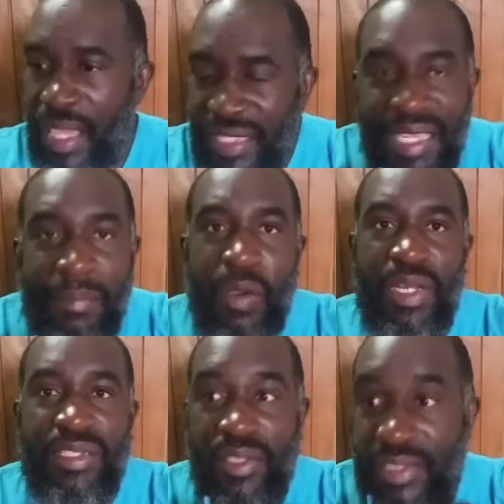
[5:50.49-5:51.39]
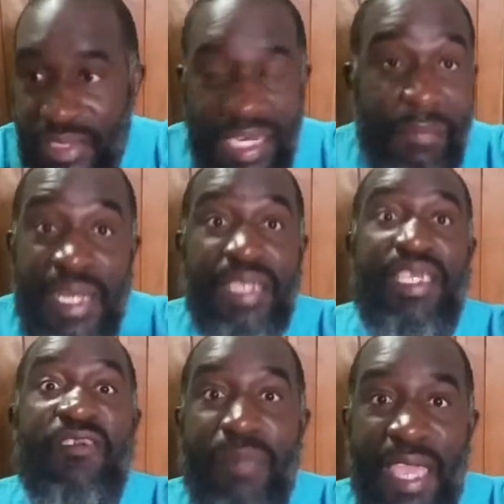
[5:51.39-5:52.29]
It's about the
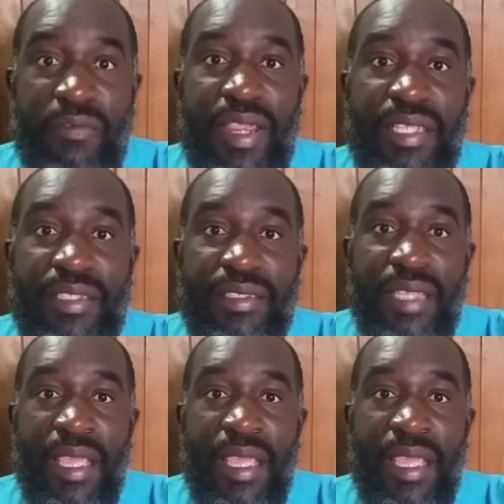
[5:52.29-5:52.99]
sustainability of my race.